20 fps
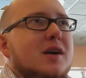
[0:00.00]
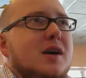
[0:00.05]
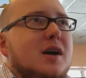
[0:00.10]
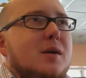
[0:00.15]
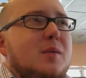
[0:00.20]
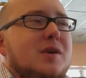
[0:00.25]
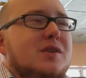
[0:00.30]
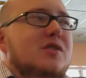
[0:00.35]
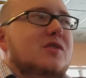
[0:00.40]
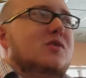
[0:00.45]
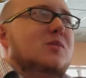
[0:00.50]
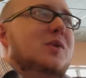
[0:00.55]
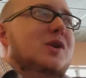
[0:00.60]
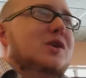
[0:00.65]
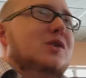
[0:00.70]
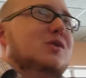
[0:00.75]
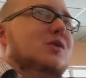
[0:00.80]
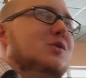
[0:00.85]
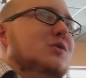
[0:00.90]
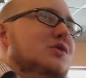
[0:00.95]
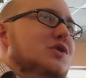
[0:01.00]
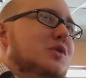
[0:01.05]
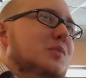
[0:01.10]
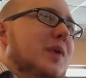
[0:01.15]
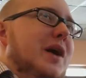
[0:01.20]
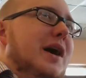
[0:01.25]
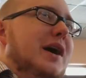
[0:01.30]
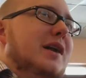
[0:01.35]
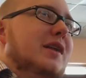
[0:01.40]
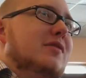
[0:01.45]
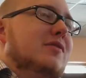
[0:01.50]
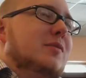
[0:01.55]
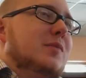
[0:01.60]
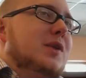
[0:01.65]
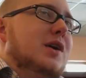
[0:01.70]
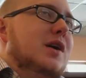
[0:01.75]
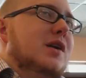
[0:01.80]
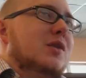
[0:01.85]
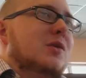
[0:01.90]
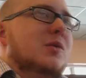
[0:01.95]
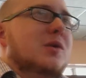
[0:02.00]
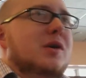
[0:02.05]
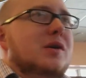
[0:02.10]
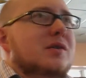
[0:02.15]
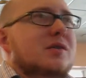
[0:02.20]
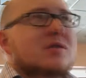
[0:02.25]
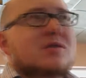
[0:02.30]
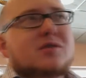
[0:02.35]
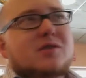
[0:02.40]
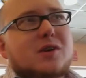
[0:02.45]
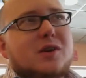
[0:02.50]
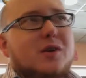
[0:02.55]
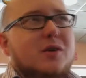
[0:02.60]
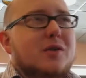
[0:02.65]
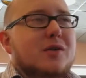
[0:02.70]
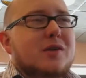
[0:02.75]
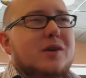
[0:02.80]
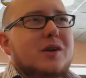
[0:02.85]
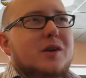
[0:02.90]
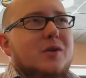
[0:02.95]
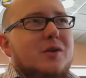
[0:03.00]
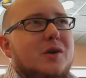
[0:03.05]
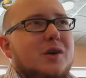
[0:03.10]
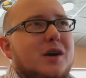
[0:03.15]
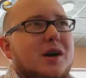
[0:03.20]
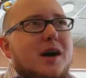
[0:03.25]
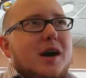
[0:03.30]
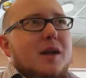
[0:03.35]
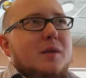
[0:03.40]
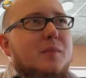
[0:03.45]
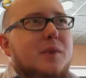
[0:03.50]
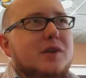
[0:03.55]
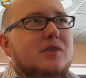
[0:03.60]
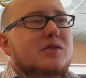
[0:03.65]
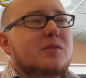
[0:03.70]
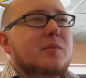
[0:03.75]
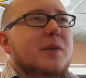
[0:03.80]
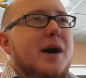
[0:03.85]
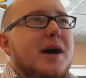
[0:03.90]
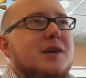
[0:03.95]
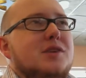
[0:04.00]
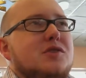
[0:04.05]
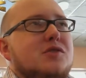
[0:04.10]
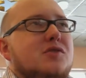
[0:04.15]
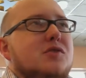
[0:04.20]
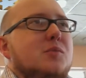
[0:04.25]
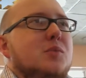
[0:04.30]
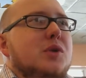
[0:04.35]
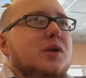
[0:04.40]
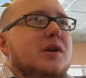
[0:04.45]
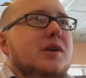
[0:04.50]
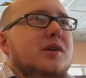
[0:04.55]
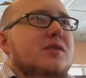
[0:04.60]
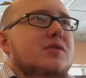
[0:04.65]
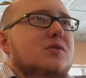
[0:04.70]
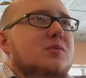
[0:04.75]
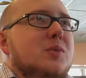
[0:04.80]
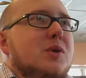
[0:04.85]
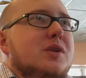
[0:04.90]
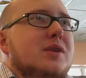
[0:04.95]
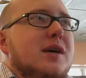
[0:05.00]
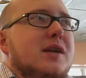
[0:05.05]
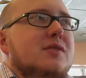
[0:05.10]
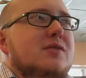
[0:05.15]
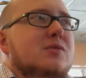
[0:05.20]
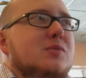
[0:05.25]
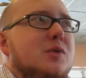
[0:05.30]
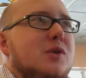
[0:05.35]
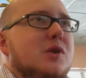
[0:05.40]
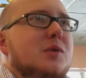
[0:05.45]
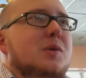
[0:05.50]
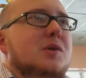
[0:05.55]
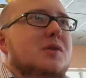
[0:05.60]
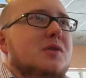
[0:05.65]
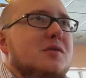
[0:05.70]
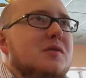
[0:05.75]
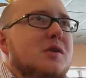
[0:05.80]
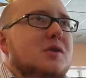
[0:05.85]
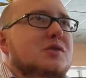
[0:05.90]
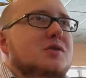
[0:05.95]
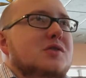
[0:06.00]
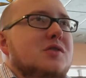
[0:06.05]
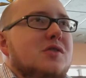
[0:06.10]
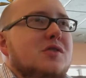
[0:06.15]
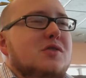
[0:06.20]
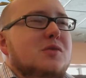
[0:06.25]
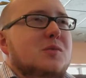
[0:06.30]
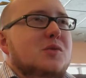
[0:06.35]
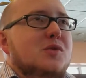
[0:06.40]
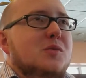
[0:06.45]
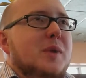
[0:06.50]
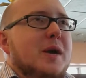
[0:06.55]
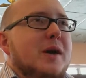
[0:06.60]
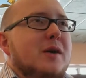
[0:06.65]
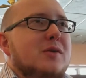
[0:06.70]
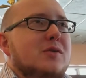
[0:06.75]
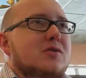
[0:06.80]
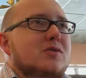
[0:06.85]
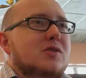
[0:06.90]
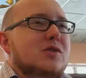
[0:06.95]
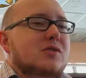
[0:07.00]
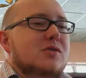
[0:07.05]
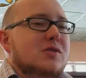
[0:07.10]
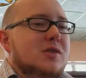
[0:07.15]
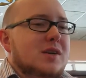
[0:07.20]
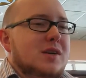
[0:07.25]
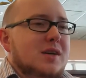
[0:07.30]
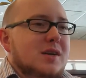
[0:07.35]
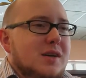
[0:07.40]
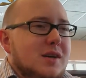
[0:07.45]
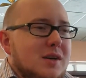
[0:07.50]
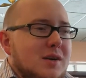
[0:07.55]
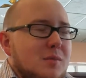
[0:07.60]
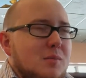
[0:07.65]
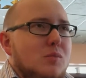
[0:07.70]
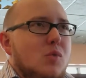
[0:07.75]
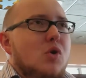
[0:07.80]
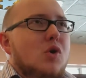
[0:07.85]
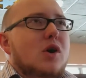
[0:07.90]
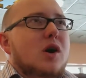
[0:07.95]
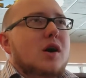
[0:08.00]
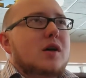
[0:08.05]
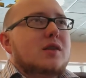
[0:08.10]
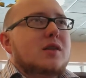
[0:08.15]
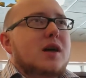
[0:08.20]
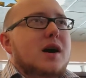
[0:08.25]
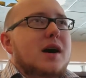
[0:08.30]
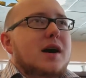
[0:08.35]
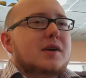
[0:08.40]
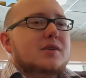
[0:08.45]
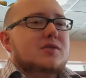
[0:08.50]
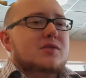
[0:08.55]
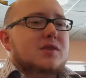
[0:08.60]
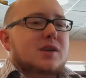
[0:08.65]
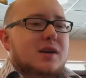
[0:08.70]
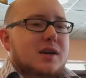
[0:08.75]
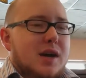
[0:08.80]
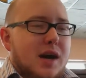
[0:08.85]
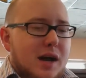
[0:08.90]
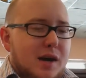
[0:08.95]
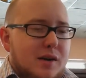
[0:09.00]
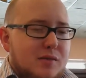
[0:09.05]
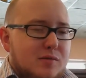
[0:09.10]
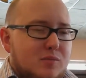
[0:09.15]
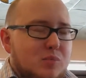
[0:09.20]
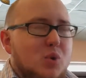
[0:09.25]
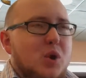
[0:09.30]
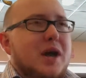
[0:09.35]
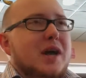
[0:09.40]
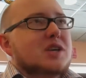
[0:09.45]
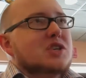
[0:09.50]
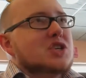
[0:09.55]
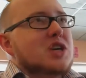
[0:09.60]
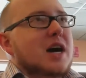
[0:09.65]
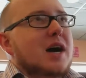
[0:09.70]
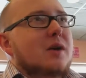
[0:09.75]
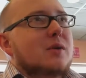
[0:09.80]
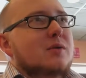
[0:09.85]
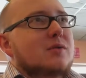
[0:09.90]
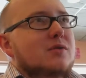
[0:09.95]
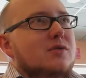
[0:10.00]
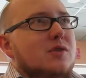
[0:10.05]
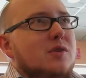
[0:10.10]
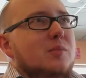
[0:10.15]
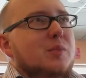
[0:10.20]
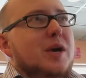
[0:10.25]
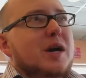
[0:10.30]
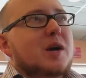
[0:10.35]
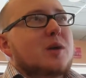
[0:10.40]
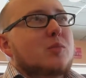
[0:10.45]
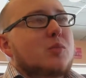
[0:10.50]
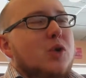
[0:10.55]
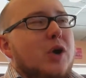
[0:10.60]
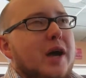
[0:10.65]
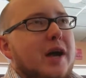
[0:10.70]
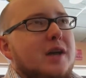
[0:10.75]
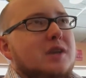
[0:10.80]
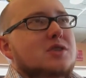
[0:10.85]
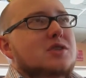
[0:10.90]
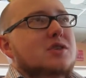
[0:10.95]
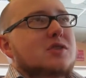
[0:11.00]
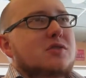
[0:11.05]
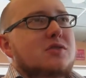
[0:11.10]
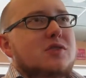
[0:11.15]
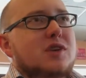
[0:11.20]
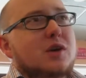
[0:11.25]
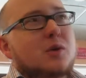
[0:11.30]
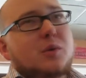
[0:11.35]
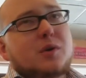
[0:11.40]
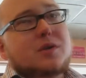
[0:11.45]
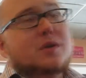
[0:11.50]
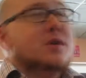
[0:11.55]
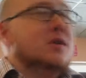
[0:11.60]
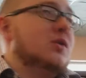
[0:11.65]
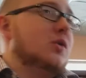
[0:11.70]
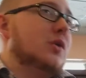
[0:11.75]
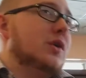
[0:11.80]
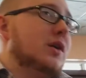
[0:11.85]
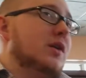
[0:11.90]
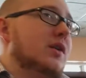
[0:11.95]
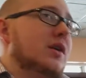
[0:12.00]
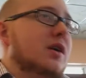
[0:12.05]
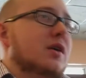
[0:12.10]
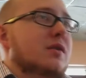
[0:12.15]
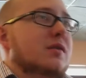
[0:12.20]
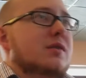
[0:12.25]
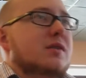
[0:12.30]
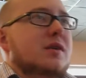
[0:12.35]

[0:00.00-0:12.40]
That doesn't mean you lose your piety from the other one, so you can kind of mix and match as you please. But that's really what the devotion system is about. It's just more unlocks that kind of branch out. So you pick a branch, you stick with it, or you don't.